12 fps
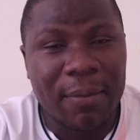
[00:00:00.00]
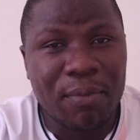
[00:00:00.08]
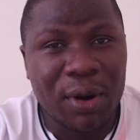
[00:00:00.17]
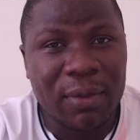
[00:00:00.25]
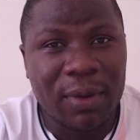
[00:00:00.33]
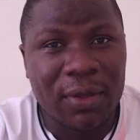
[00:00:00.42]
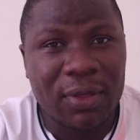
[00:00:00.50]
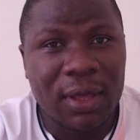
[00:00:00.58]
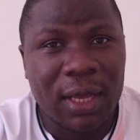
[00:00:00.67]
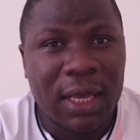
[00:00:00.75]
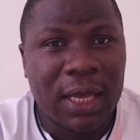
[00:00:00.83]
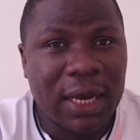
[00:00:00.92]
Bournemouth
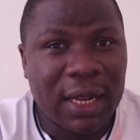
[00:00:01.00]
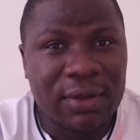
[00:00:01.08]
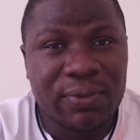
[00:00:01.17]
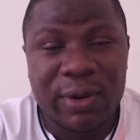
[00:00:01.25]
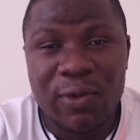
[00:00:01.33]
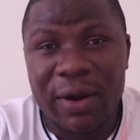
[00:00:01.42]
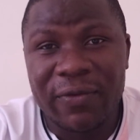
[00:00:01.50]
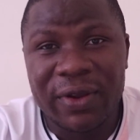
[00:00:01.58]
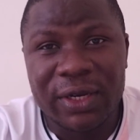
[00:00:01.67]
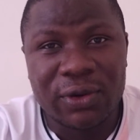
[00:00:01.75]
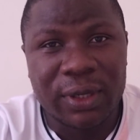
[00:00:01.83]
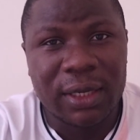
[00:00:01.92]
in a 3-1
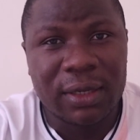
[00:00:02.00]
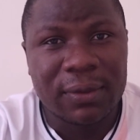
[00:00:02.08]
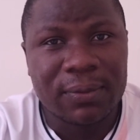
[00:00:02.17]
victory.